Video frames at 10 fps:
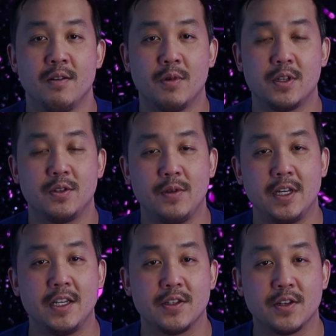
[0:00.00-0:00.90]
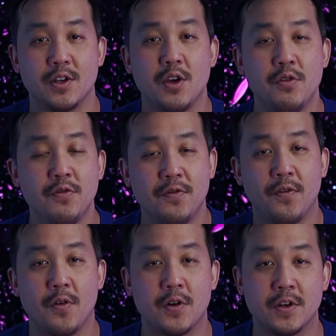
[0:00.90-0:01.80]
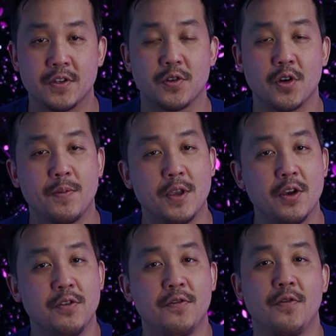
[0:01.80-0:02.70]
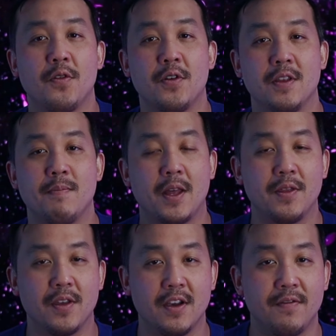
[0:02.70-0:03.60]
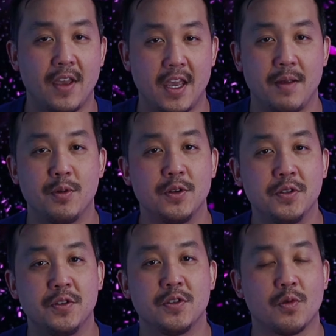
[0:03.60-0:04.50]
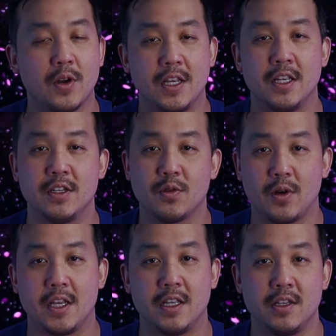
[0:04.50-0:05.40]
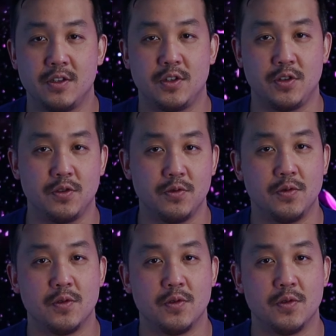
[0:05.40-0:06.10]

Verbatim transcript: What do we need to know for Scorpio for the month of April 2022?